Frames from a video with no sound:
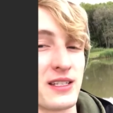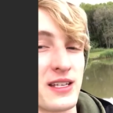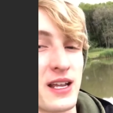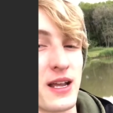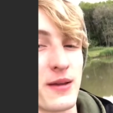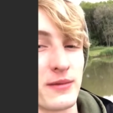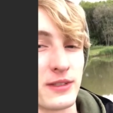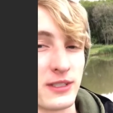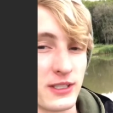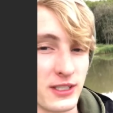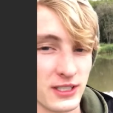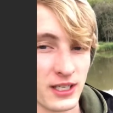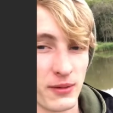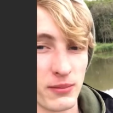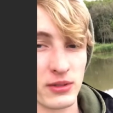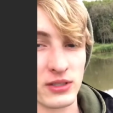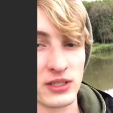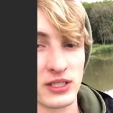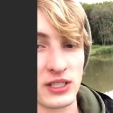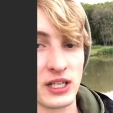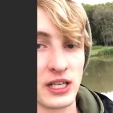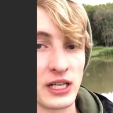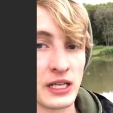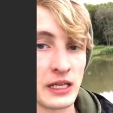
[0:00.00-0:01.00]
time this has happened
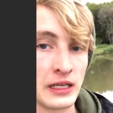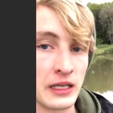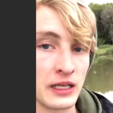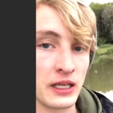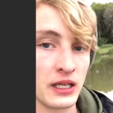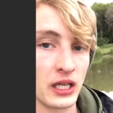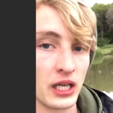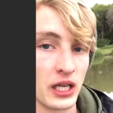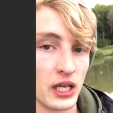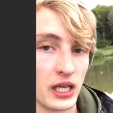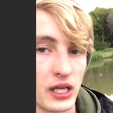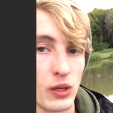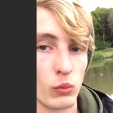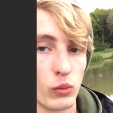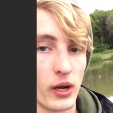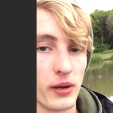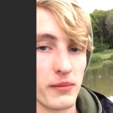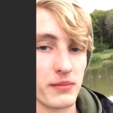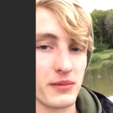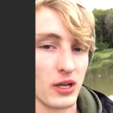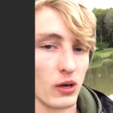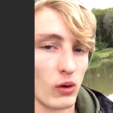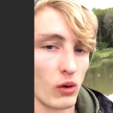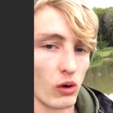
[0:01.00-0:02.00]
today. It
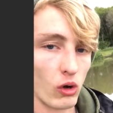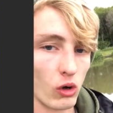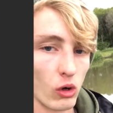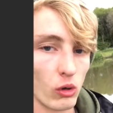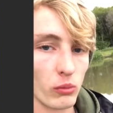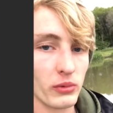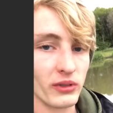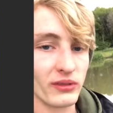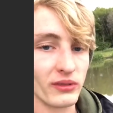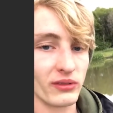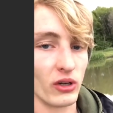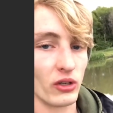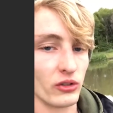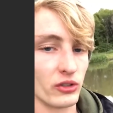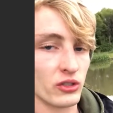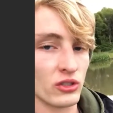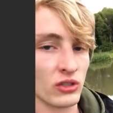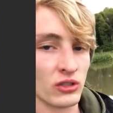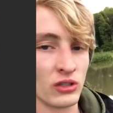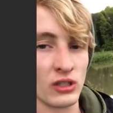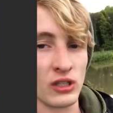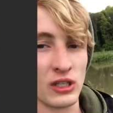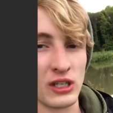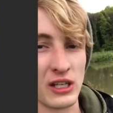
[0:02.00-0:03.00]
wiped out all my rods,
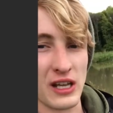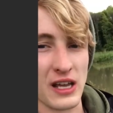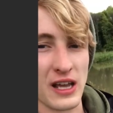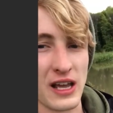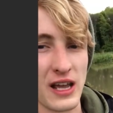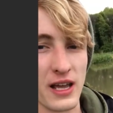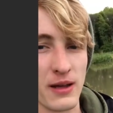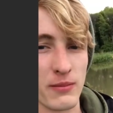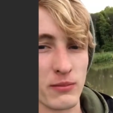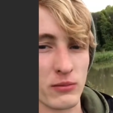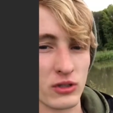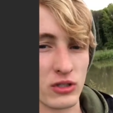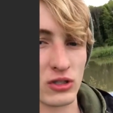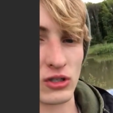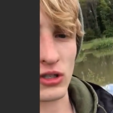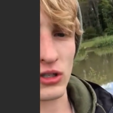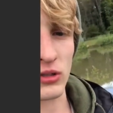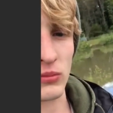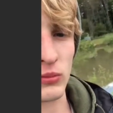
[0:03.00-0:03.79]
so at the